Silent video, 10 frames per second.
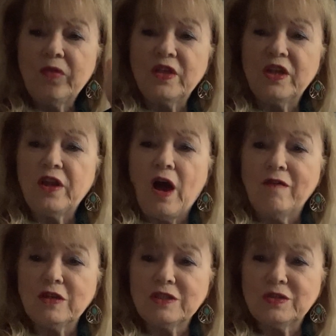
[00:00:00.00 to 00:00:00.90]
The
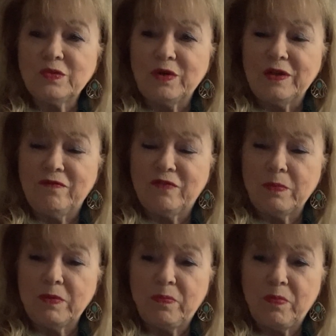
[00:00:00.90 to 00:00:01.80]
novel is written
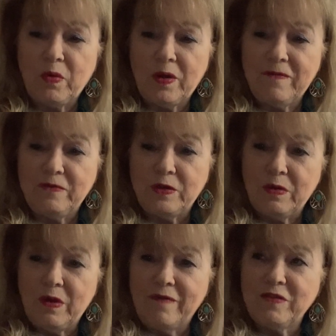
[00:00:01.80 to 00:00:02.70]
from the point of
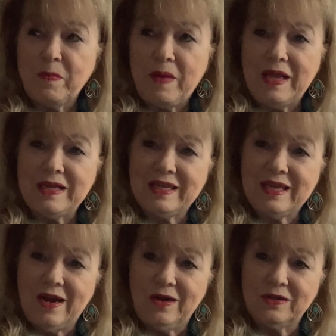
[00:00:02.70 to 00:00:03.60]
view of the main
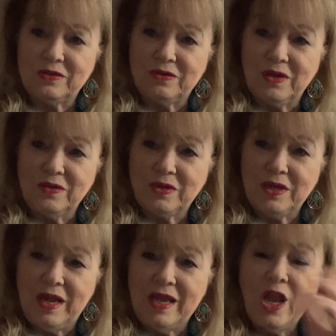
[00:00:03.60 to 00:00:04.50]
character,
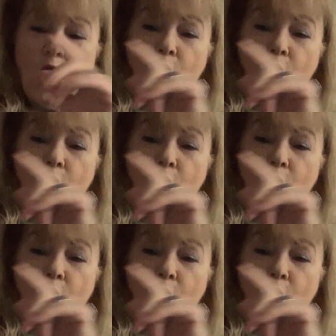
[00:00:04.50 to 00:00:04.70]
okay?